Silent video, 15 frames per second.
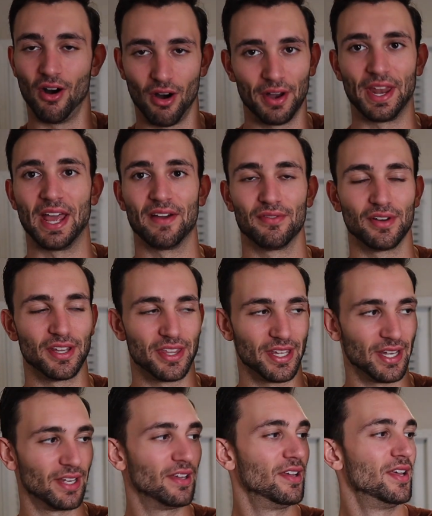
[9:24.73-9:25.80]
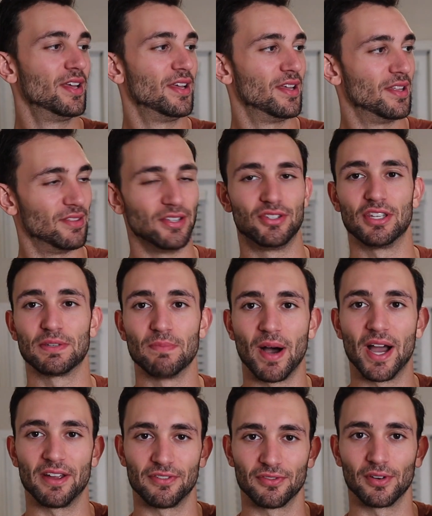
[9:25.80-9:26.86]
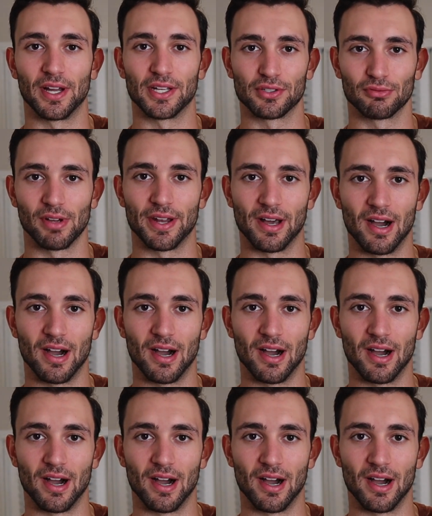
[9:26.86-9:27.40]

on everything. This is my Frank's Red